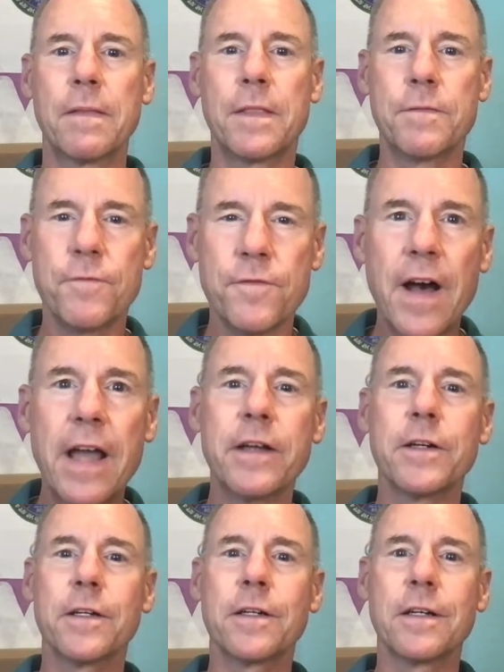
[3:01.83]

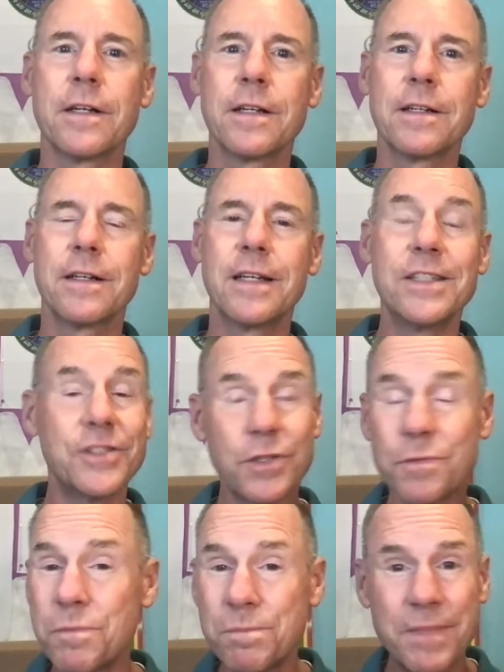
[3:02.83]
fire is
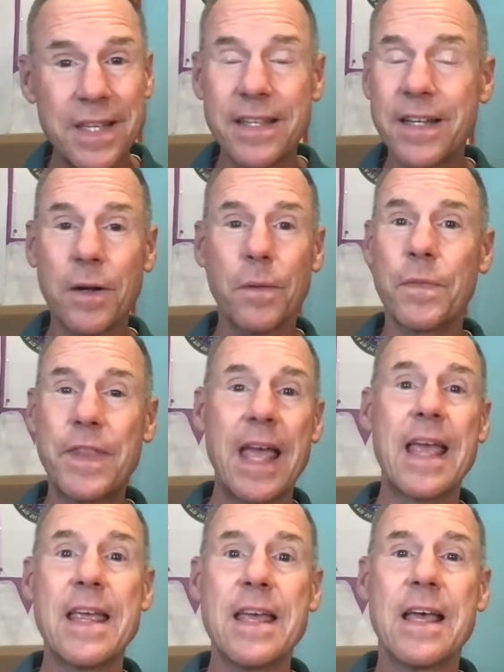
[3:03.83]

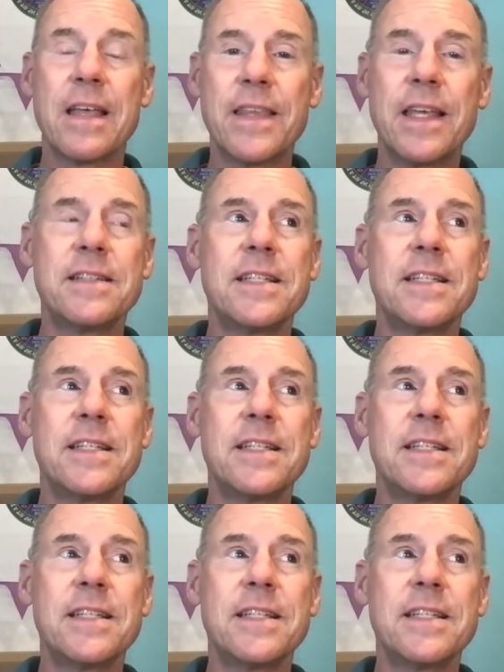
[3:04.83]
they